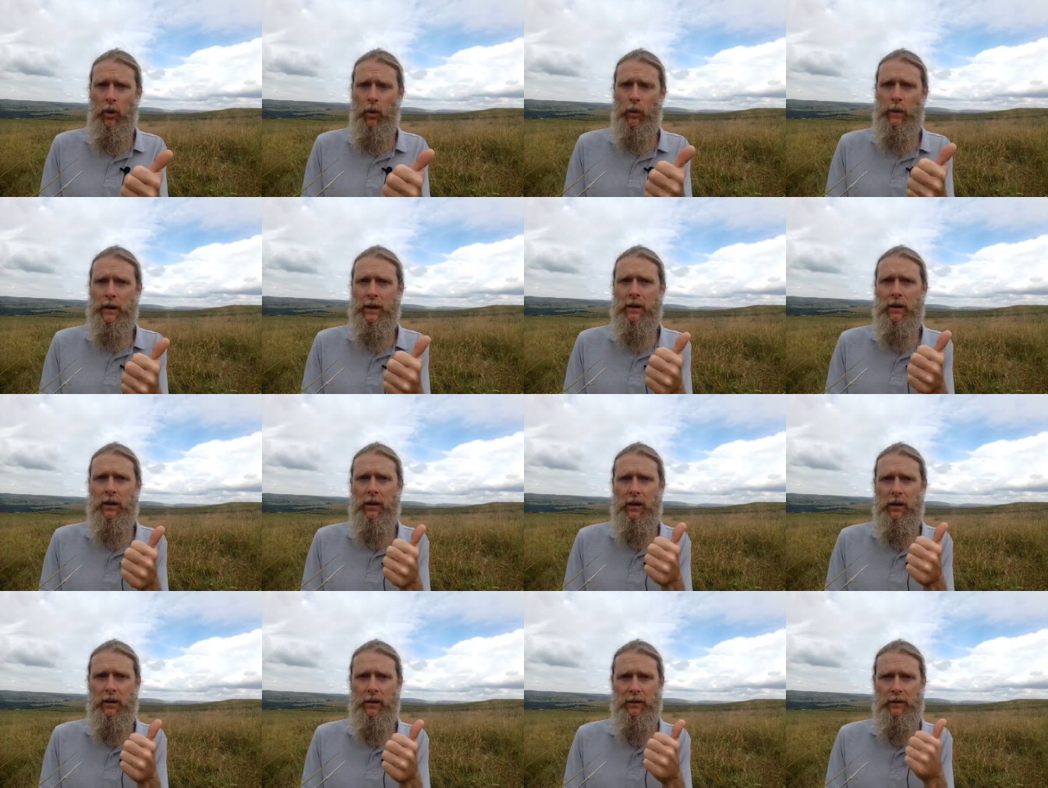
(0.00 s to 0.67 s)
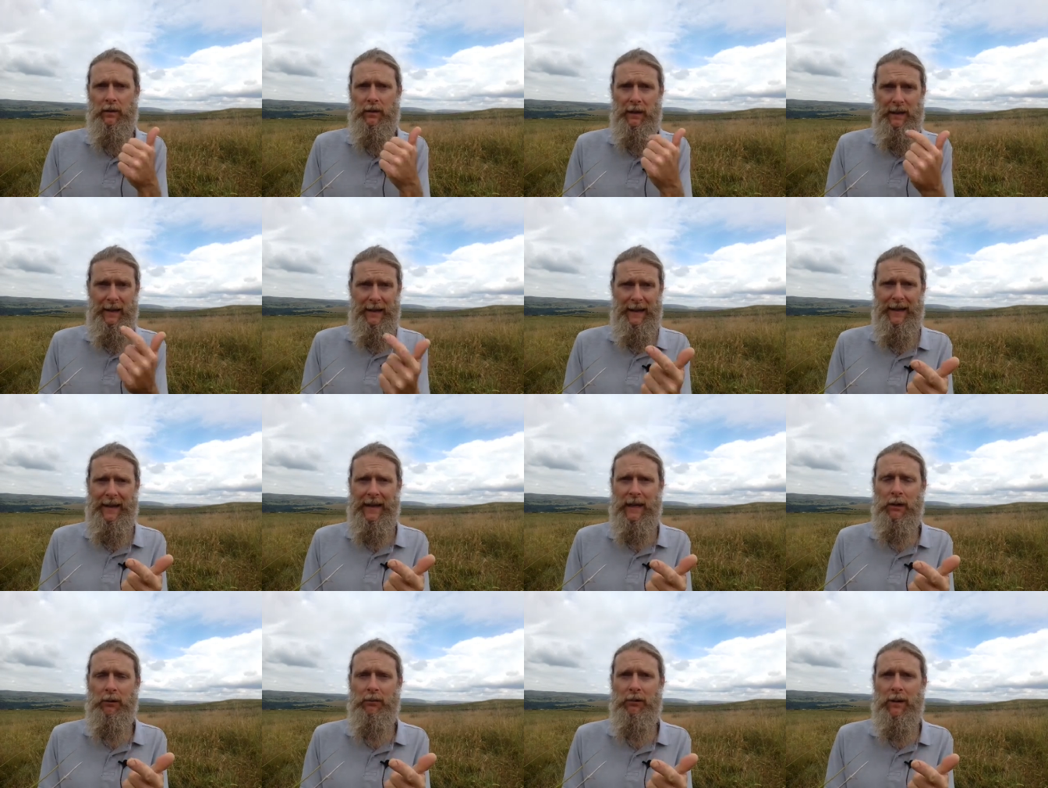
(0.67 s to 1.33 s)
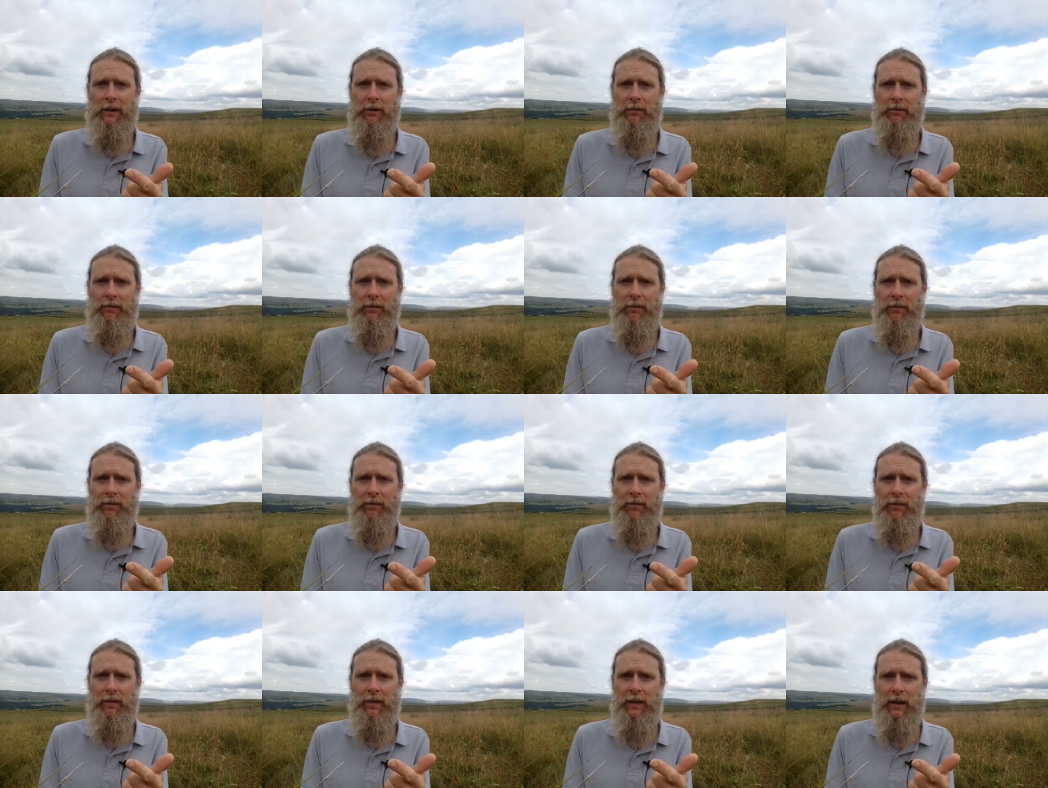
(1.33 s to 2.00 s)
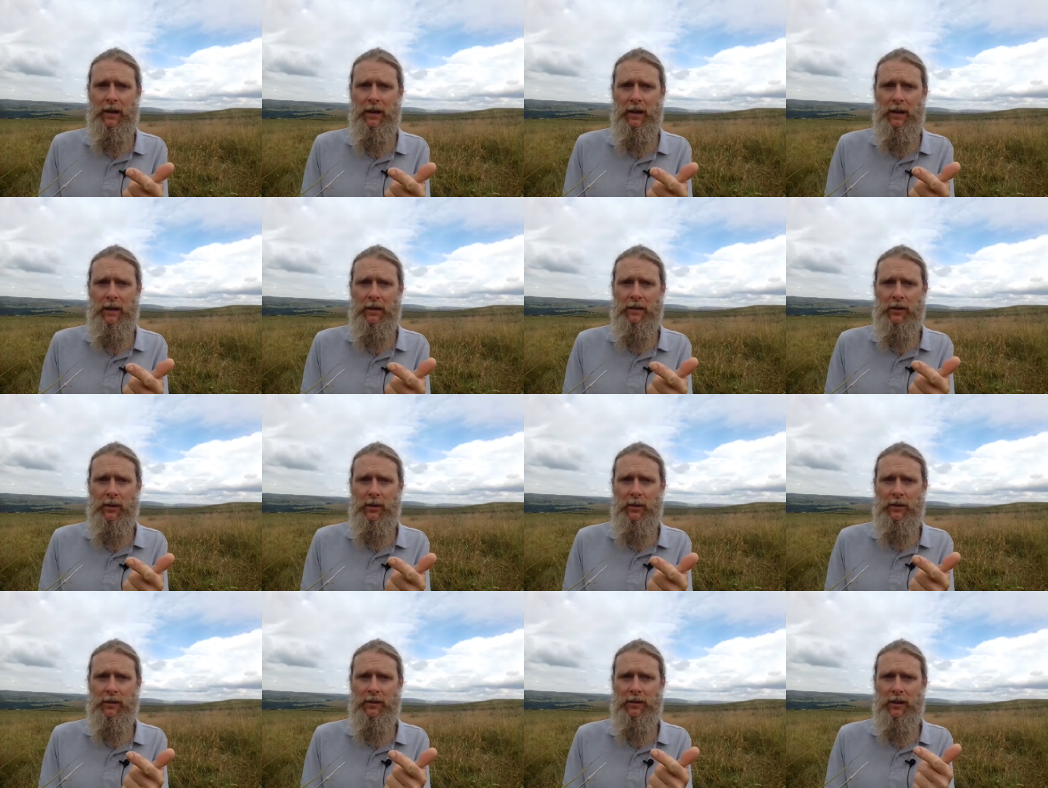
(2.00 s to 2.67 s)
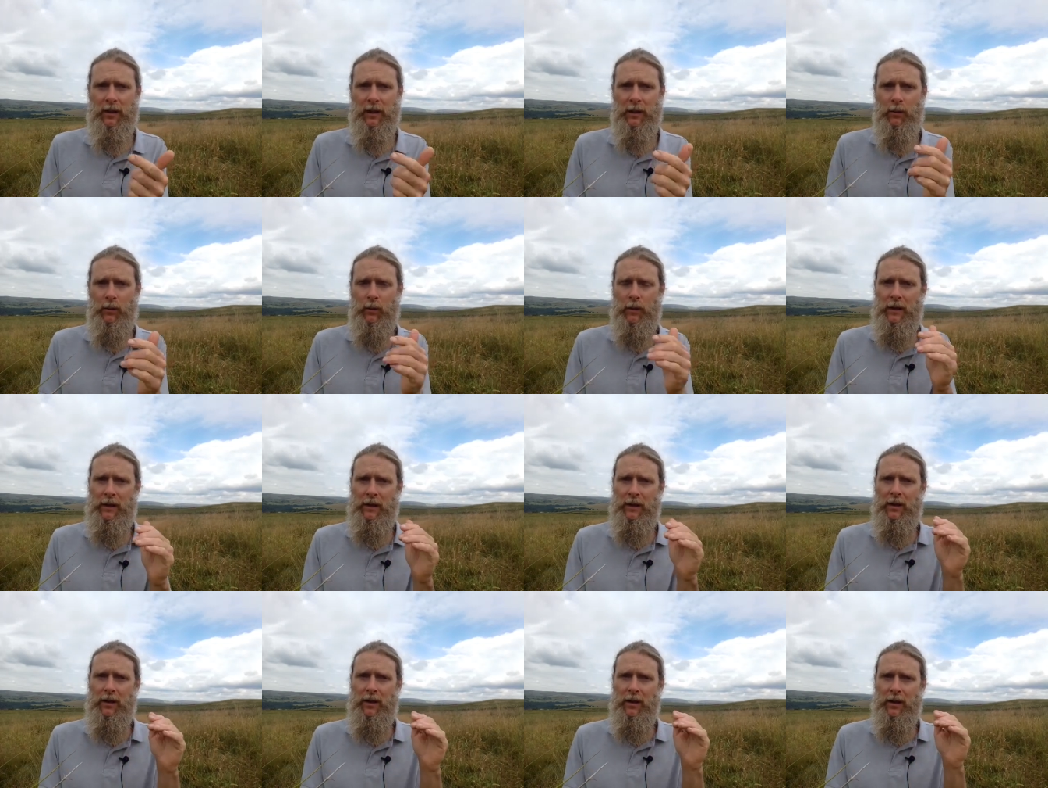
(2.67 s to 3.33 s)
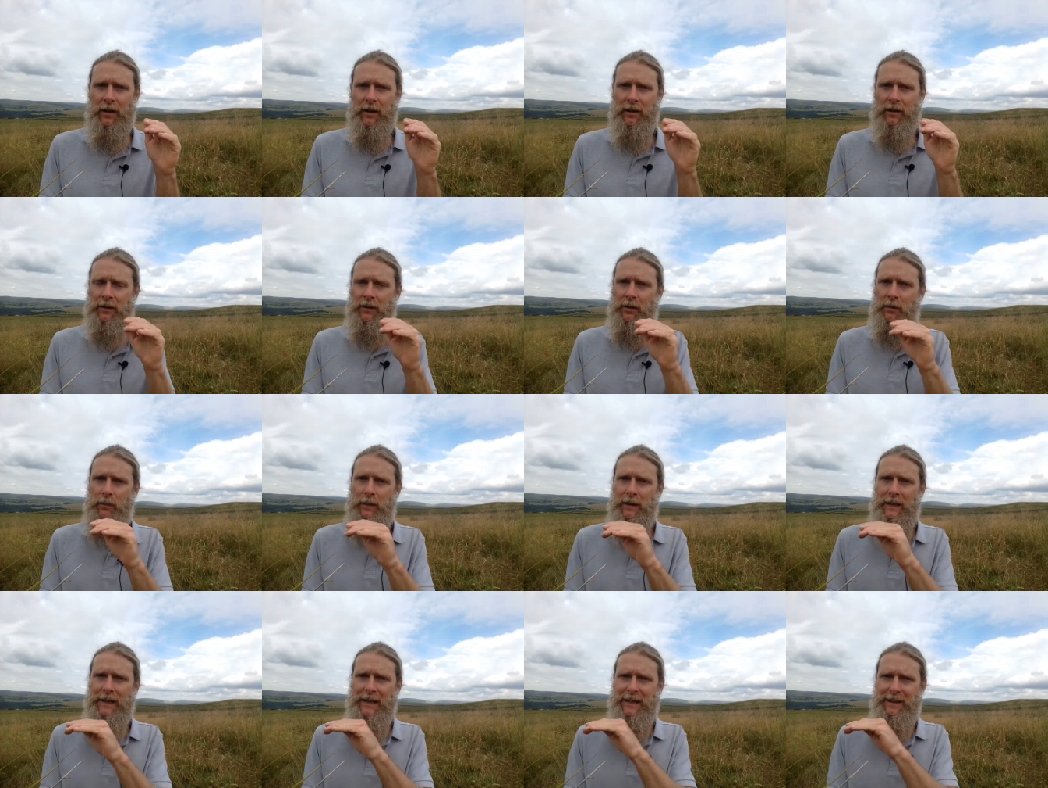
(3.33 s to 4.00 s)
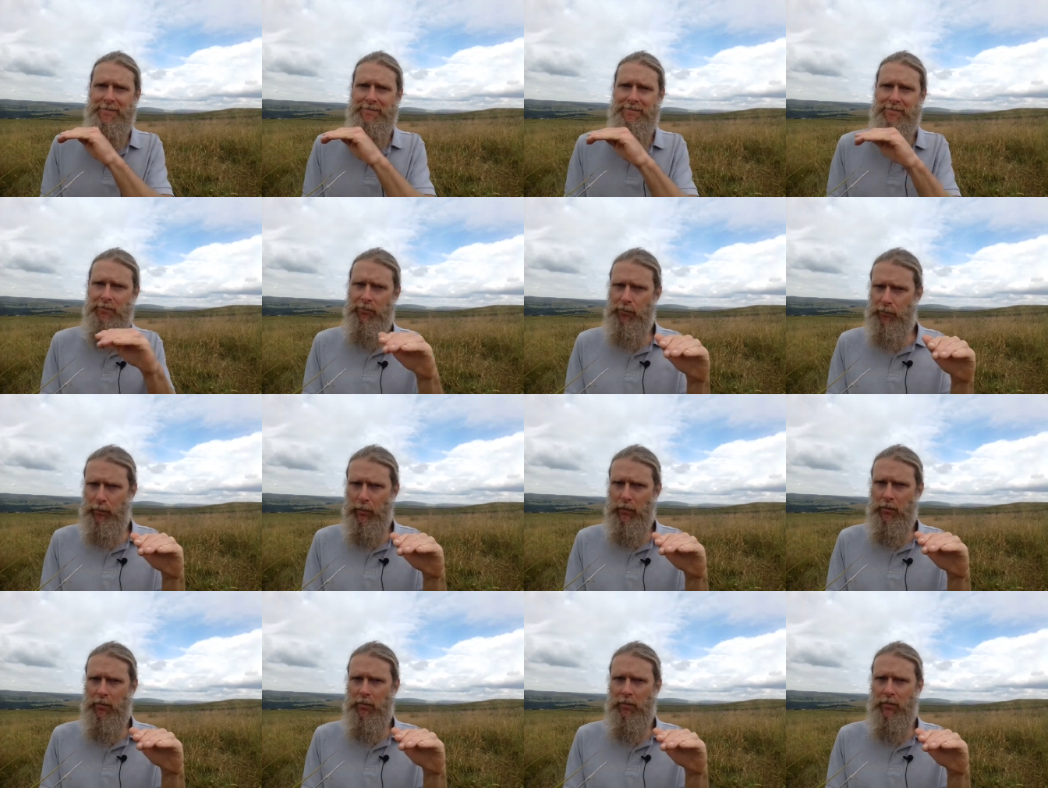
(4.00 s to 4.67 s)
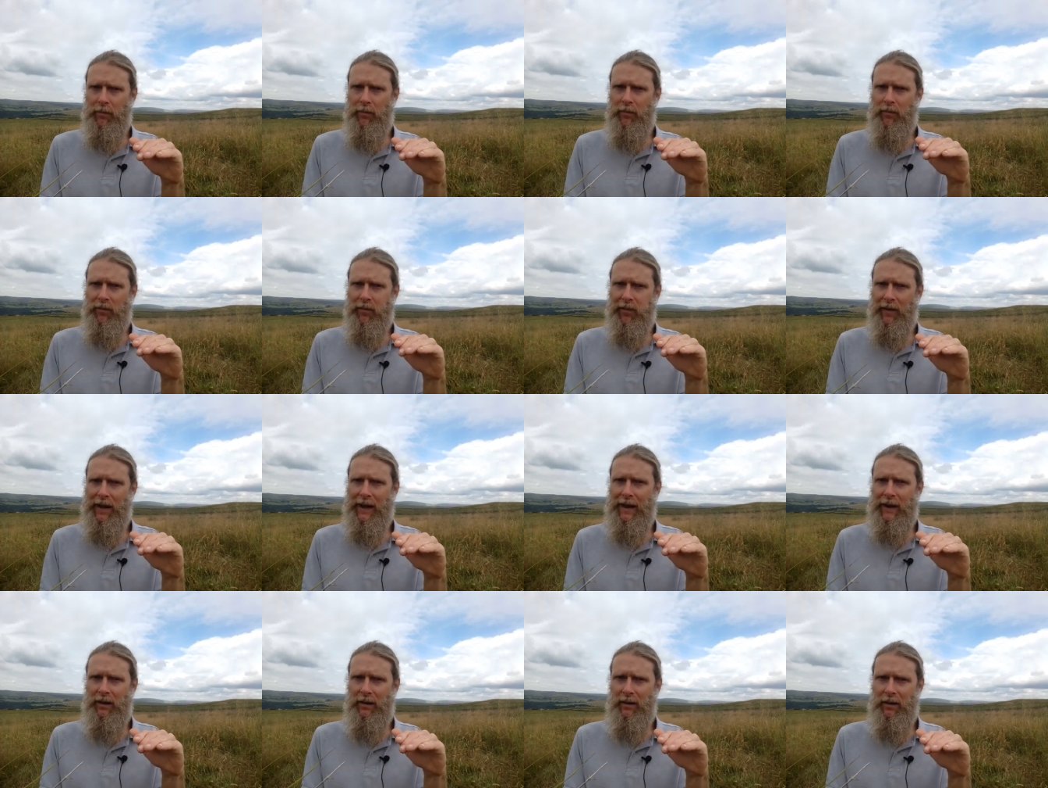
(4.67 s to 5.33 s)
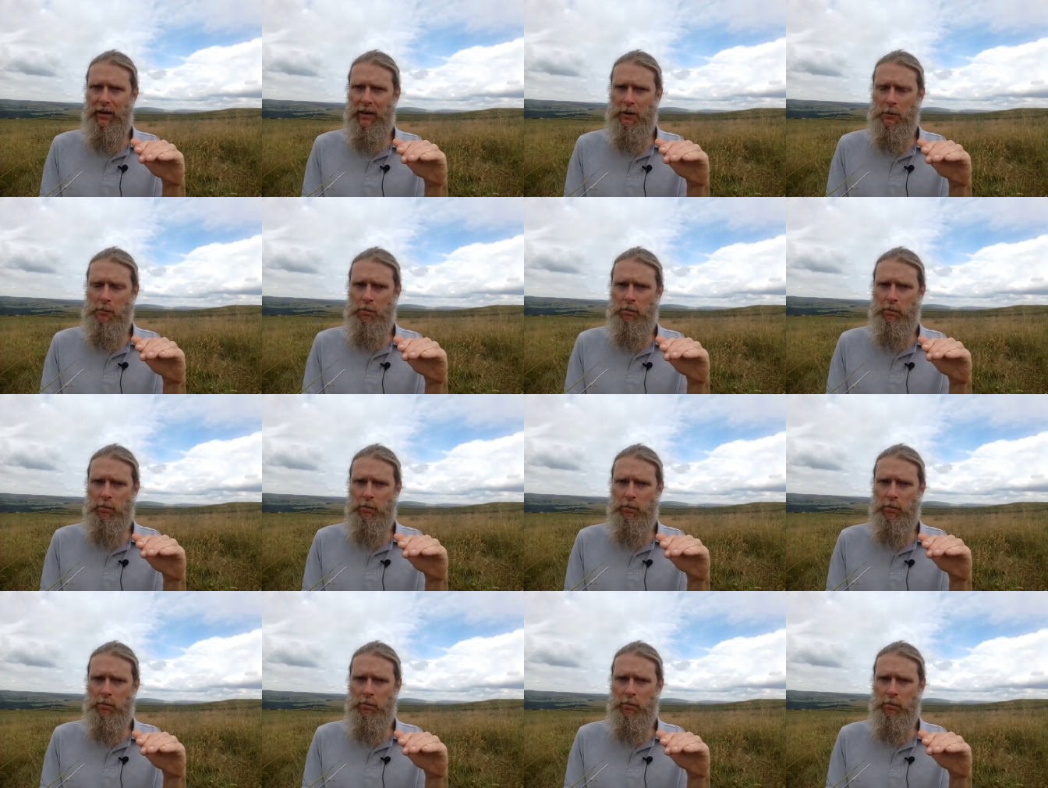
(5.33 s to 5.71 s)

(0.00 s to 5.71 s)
we can't get angry, so it's like we learn to be, boom, flatline.